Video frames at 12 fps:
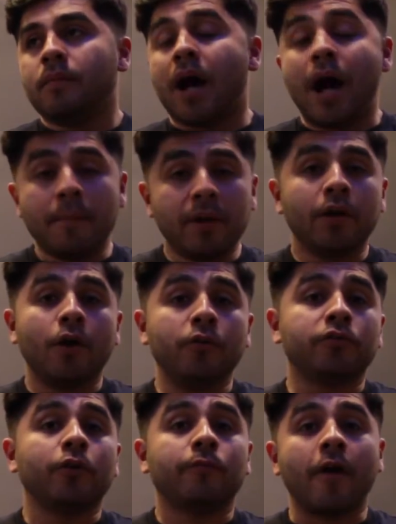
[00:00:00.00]
I'm gonna go
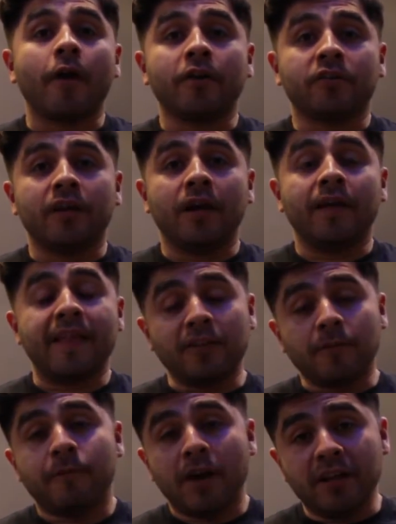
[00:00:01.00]
so far to say
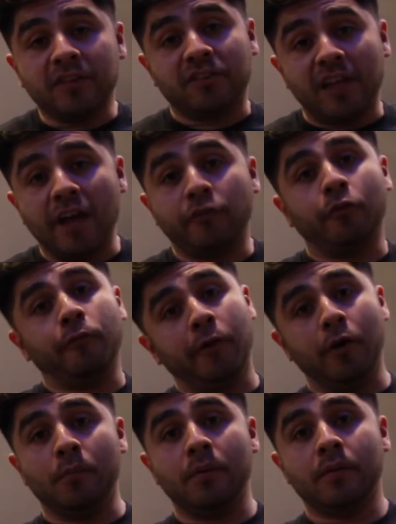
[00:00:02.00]
that's a fucking slasher
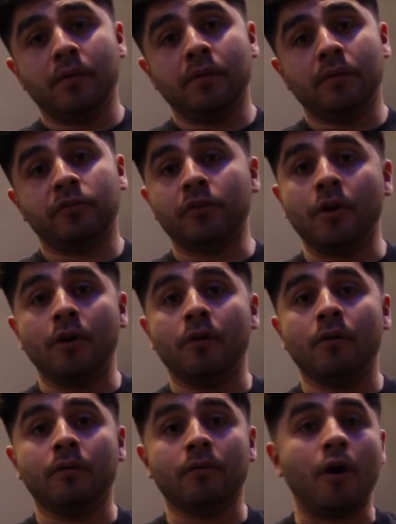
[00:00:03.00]
film.
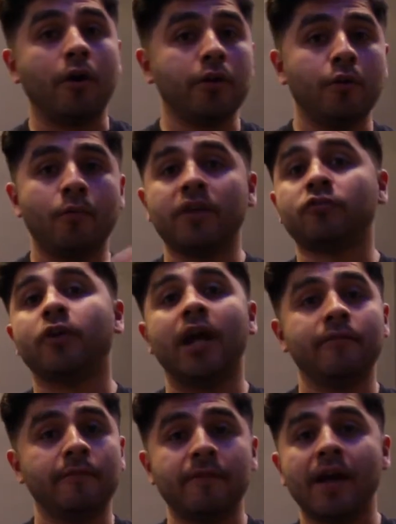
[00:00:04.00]
So all you Wes
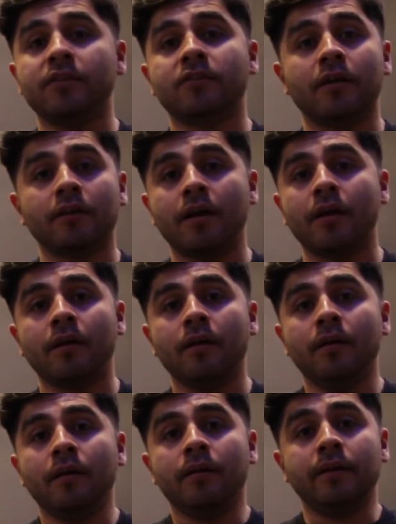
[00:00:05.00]
Craven fans out there,
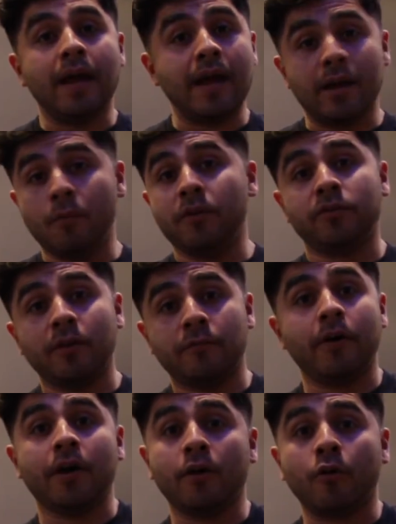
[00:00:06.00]
yeah, it wasn't a
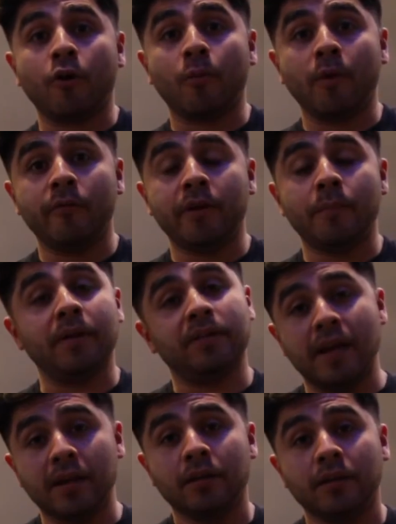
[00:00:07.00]
fucking horror movie, but
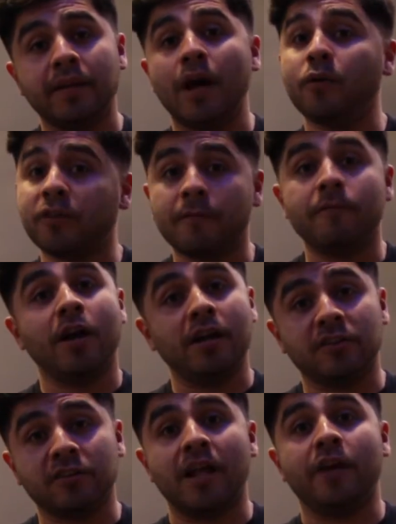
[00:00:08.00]
technically that was a
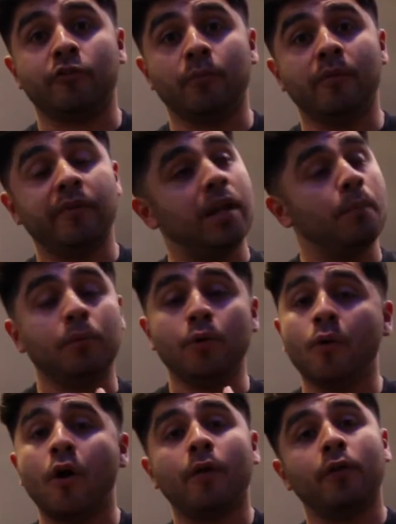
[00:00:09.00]
fucking slasher movie, and it
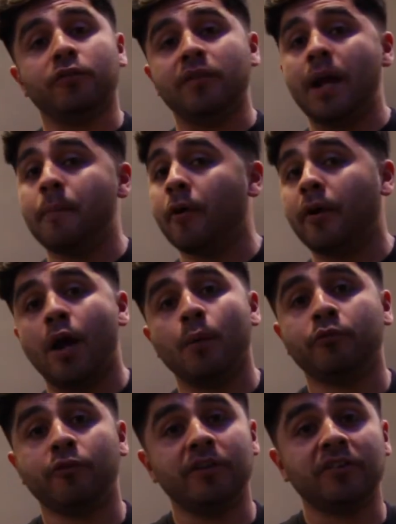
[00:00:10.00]
blew all those Nightmare on
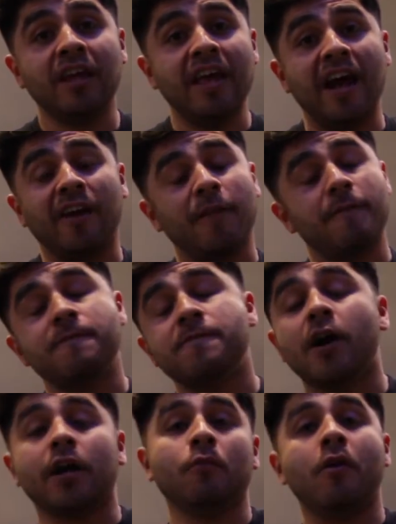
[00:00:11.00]
Elm Streets out of the
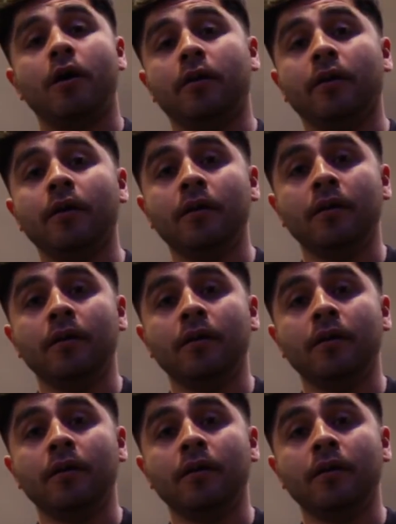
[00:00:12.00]
fucking water.